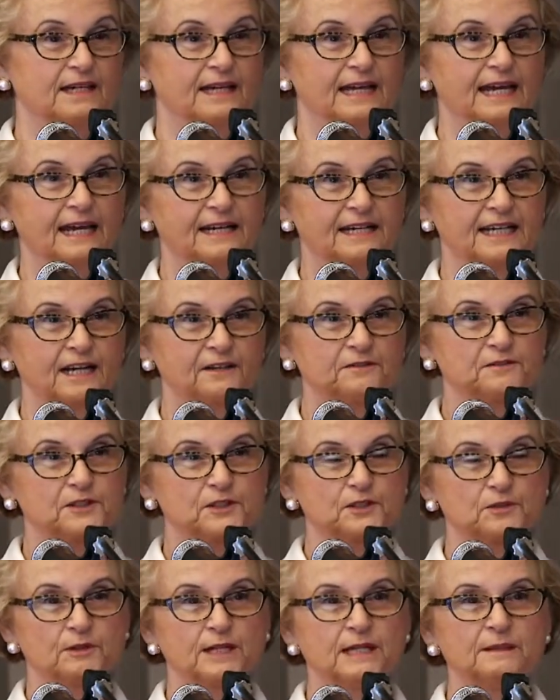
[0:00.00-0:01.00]
And I've
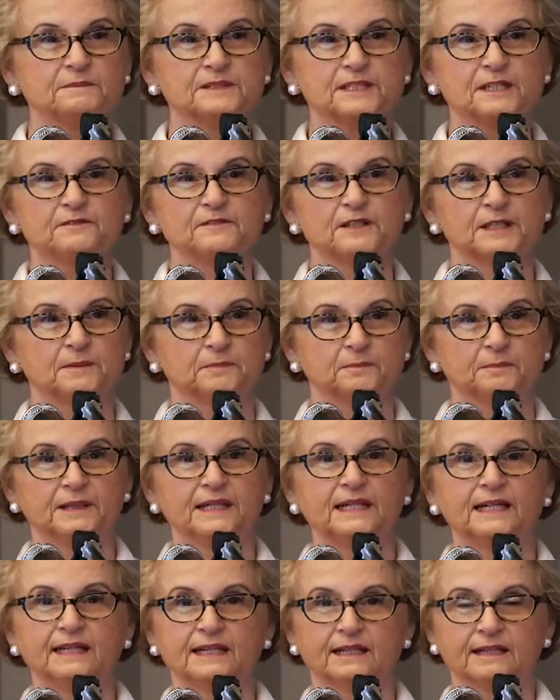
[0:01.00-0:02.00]
dreamed of it
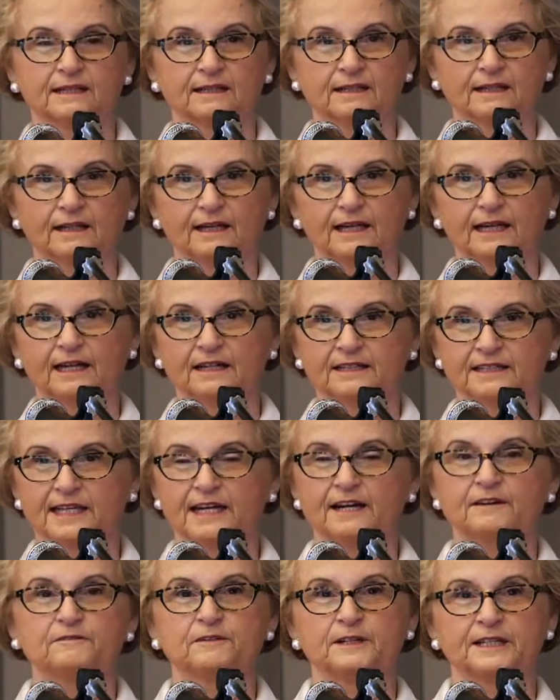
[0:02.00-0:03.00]
being on
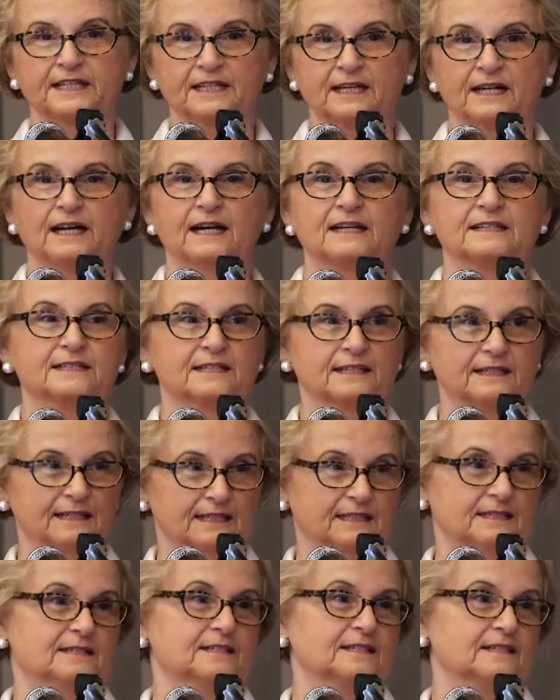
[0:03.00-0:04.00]
every
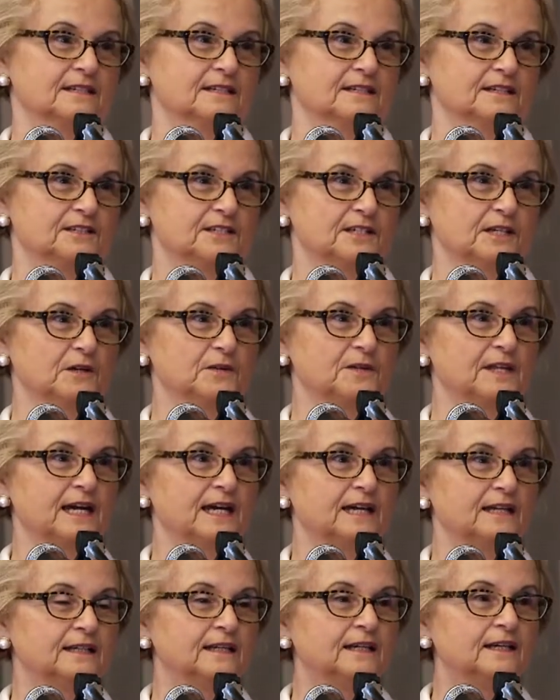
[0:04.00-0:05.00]
continent so
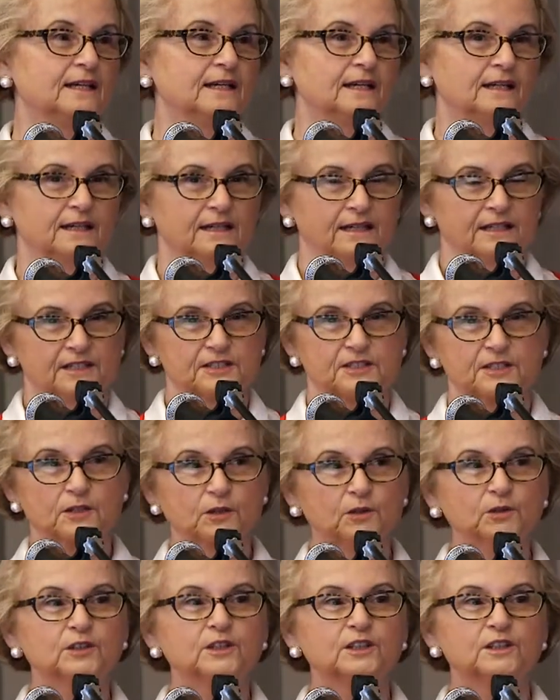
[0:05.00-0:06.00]
that
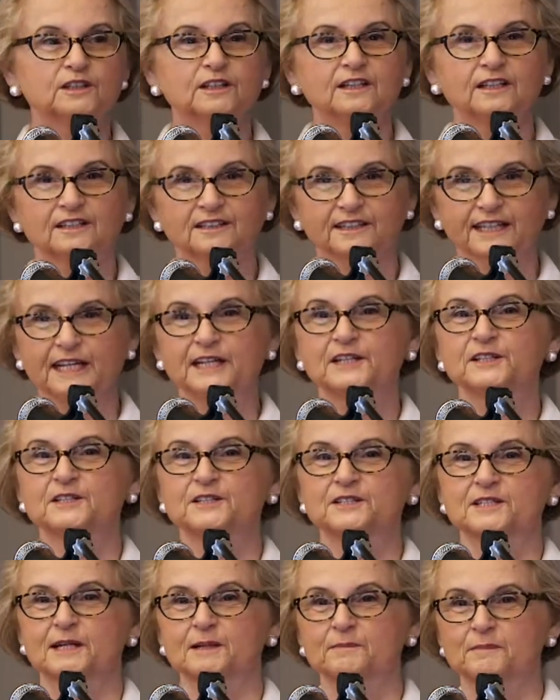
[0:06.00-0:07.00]
school
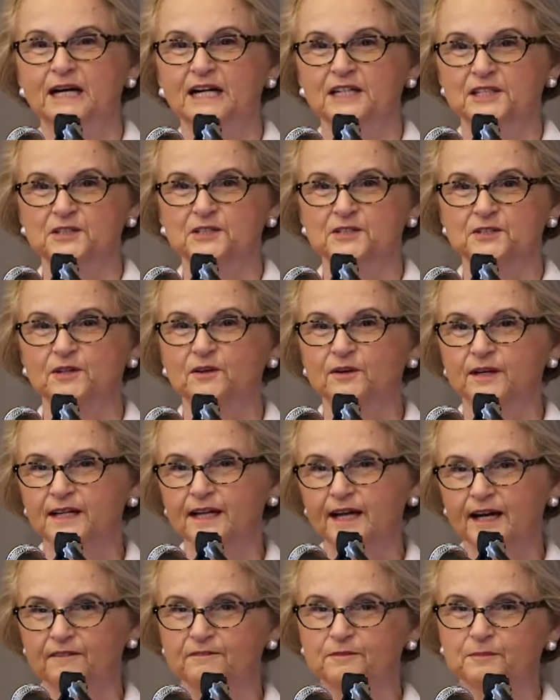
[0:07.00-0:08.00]
leaders in Montessori
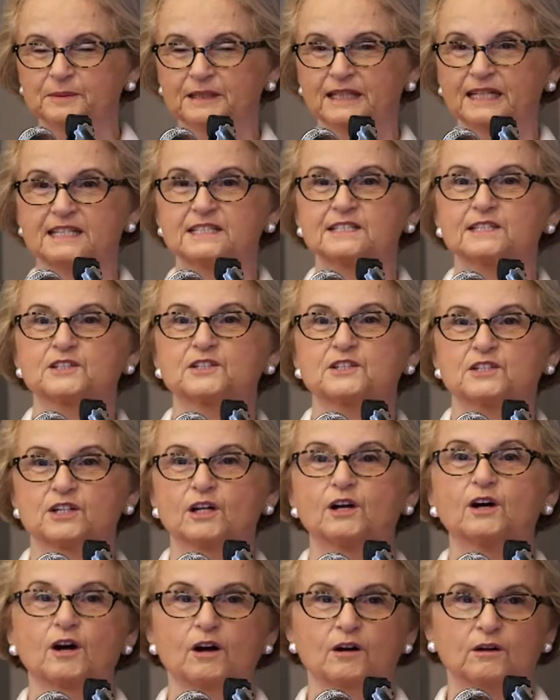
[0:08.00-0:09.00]
have places to
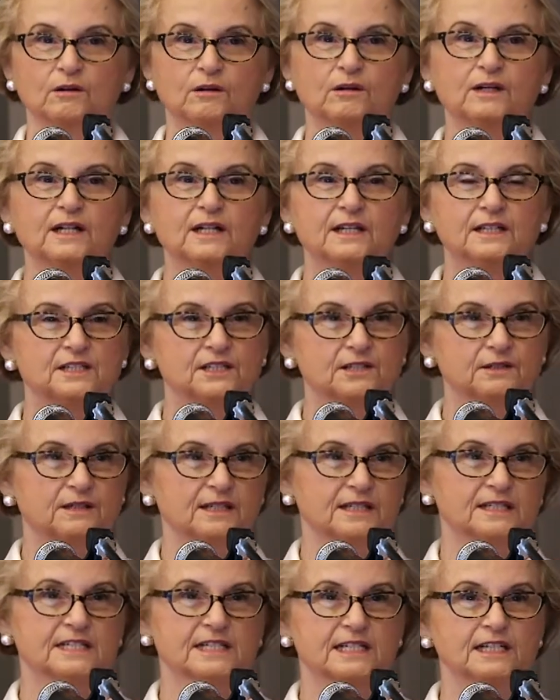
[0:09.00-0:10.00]
go to
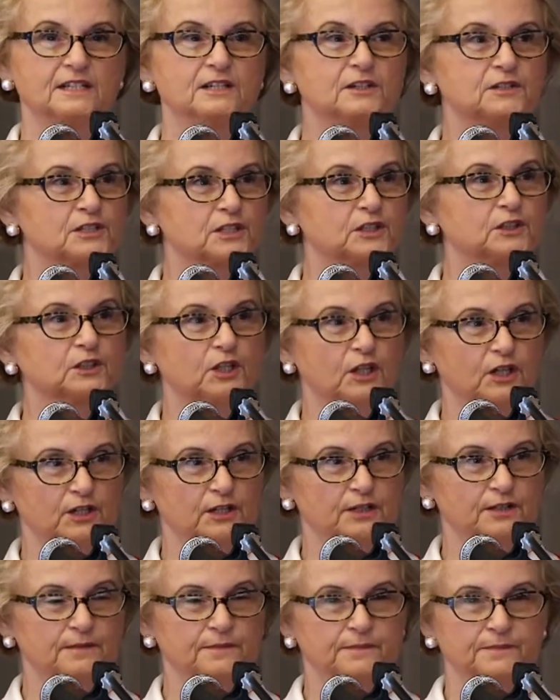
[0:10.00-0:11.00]
continue to
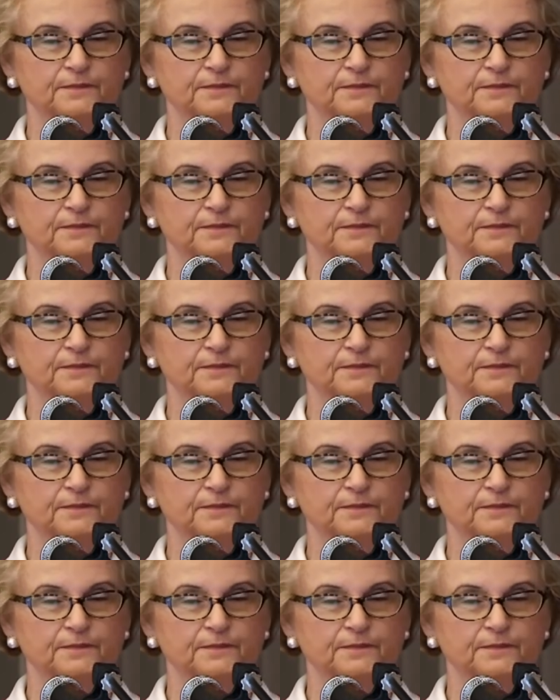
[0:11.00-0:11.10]
learn.